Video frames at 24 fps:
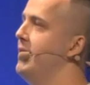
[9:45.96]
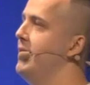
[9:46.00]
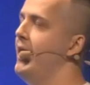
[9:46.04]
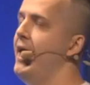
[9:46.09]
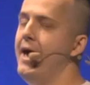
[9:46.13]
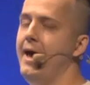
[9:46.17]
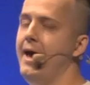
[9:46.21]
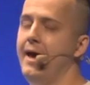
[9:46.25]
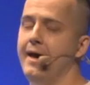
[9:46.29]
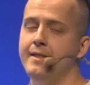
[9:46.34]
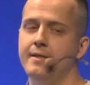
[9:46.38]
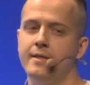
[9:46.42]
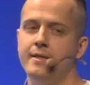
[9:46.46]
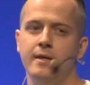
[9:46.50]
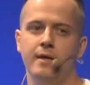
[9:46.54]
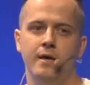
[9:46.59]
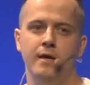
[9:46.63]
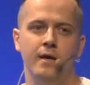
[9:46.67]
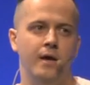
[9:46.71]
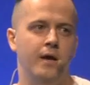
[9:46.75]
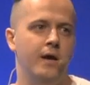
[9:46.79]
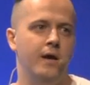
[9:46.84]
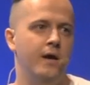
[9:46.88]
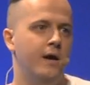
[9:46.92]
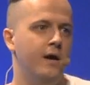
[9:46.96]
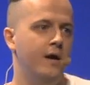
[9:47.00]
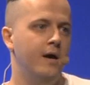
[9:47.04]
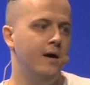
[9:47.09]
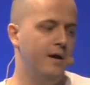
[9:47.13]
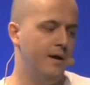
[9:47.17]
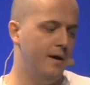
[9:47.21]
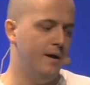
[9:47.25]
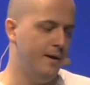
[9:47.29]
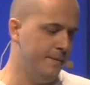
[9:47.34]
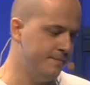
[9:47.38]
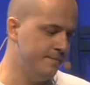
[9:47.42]
the ad,
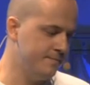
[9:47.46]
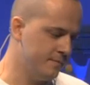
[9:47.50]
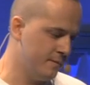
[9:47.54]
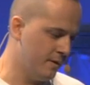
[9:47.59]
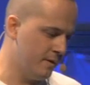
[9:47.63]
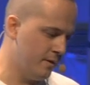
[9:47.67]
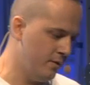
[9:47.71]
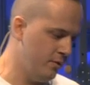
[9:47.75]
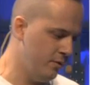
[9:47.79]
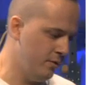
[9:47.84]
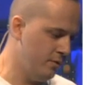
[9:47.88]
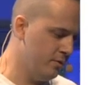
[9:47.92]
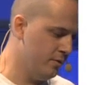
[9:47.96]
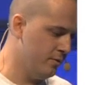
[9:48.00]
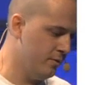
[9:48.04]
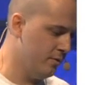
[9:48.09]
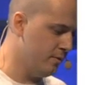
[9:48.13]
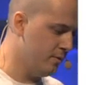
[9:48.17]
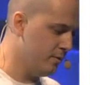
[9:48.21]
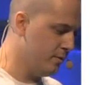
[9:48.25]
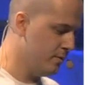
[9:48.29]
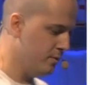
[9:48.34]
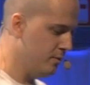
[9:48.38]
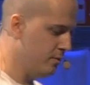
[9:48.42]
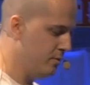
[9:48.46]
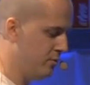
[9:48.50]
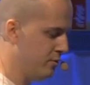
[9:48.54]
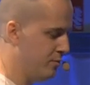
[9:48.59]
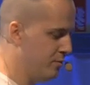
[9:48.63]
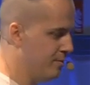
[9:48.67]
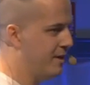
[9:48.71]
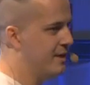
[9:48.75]
you